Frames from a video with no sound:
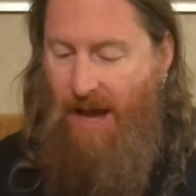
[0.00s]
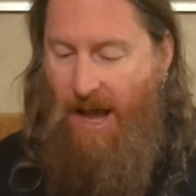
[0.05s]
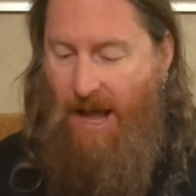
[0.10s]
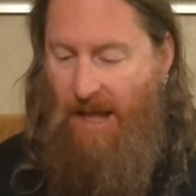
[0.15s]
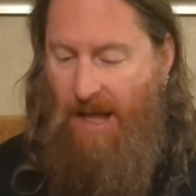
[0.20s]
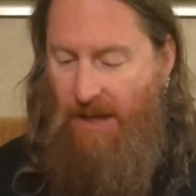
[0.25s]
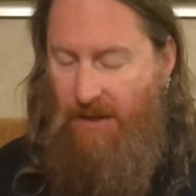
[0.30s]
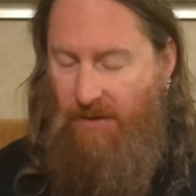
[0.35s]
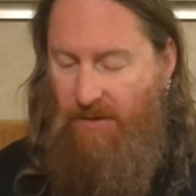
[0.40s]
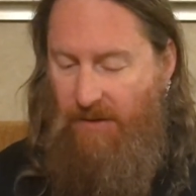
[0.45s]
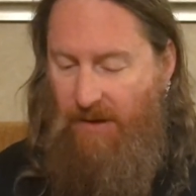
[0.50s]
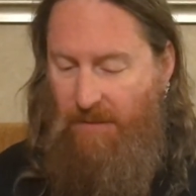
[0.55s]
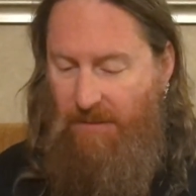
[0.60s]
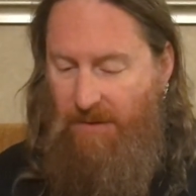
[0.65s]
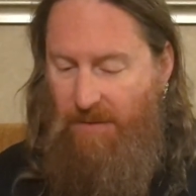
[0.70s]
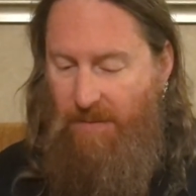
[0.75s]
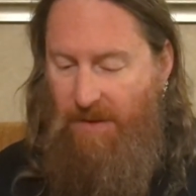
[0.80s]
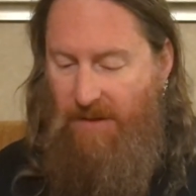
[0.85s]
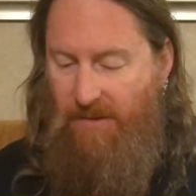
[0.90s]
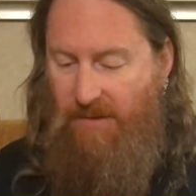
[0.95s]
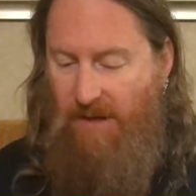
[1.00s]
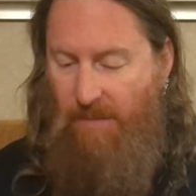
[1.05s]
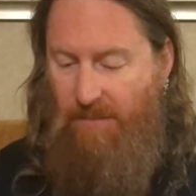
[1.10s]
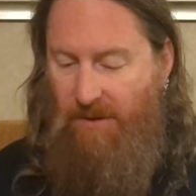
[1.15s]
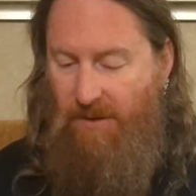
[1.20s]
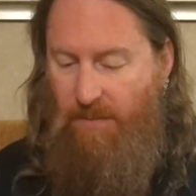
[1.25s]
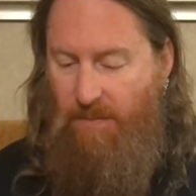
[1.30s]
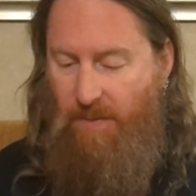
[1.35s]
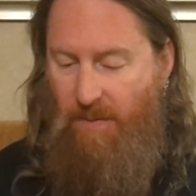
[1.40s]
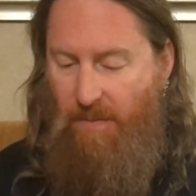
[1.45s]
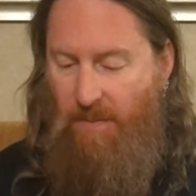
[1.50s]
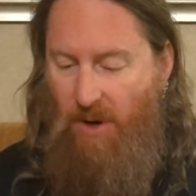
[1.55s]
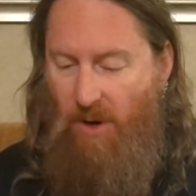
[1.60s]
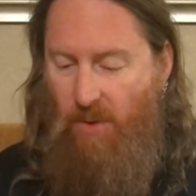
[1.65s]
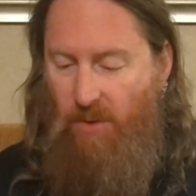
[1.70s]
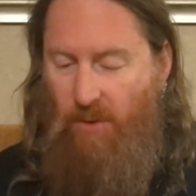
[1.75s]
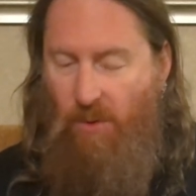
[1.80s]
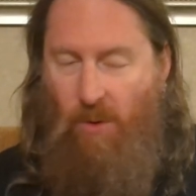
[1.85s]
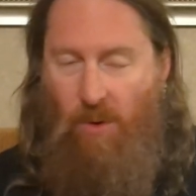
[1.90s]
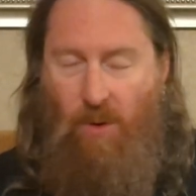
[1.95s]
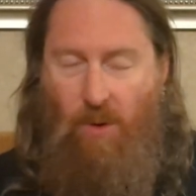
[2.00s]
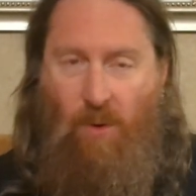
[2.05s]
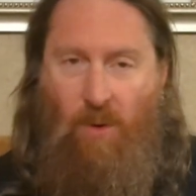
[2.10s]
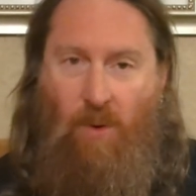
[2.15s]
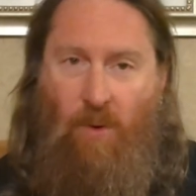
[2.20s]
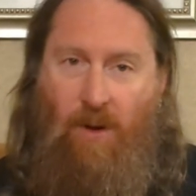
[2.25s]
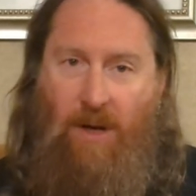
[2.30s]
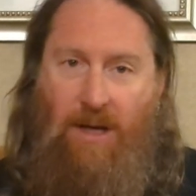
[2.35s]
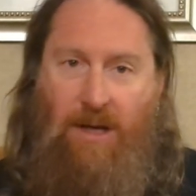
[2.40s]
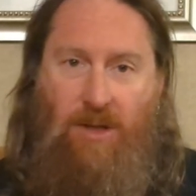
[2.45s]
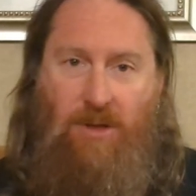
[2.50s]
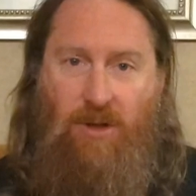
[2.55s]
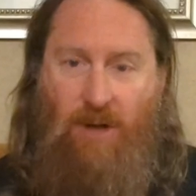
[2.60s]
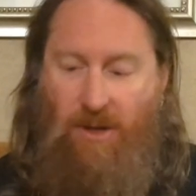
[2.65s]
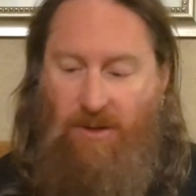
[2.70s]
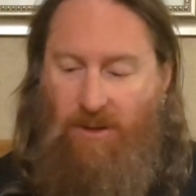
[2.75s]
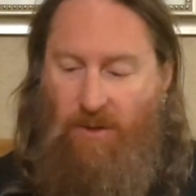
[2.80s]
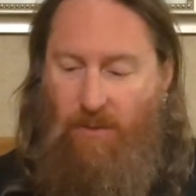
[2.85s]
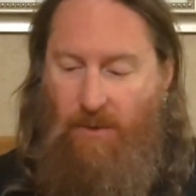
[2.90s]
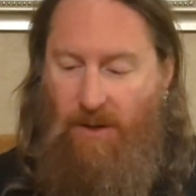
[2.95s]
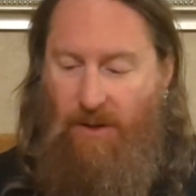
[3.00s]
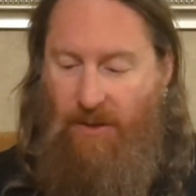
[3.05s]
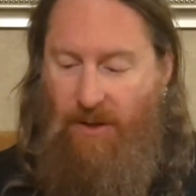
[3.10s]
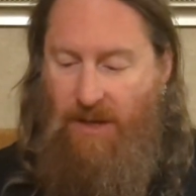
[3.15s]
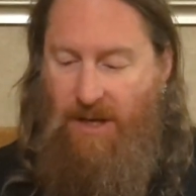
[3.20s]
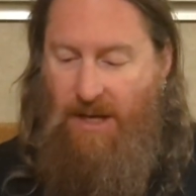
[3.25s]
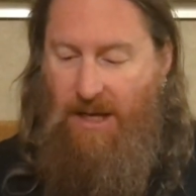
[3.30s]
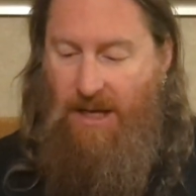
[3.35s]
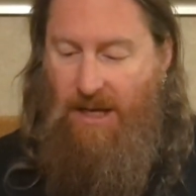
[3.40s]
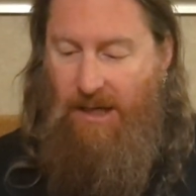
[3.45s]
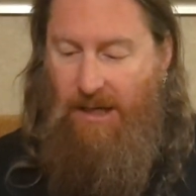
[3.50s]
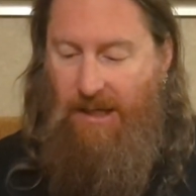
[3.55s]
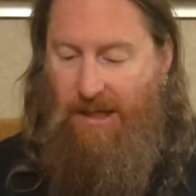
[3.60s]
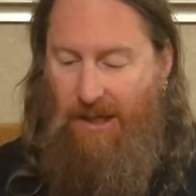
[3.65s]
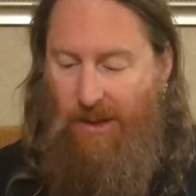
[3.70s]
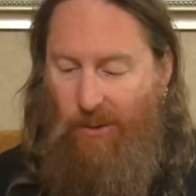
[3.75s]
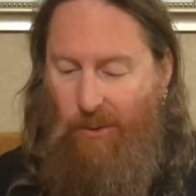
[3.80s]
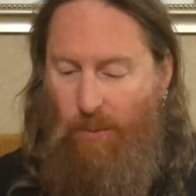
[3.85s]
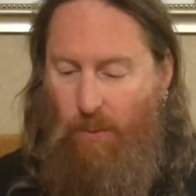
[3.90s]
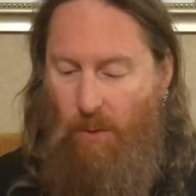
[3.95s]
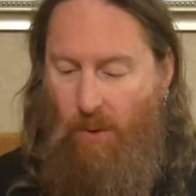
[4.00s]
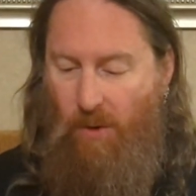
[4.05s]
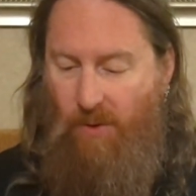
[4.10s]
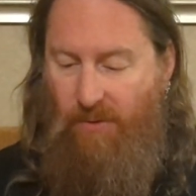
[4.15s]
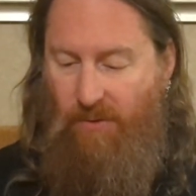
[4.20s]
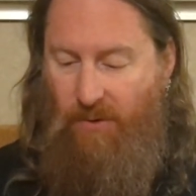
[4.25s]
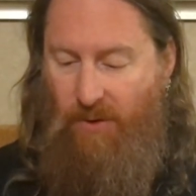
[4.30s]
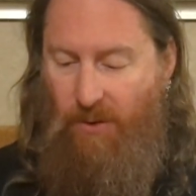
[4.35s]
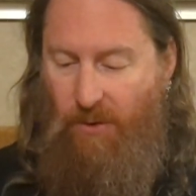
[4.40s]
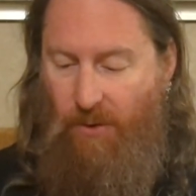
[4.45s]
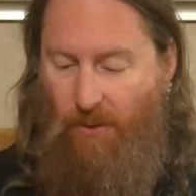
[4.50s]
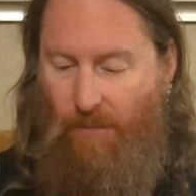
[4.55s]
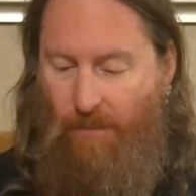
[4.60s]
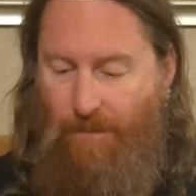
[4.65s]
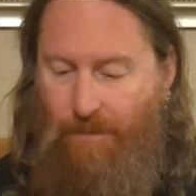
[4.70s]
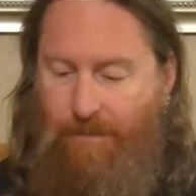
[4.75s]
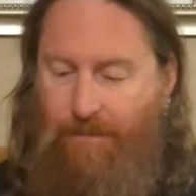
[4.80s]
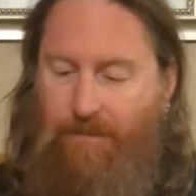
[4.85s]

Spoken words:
And it seems to be something to promote or in conjunction with Guild Wars 2.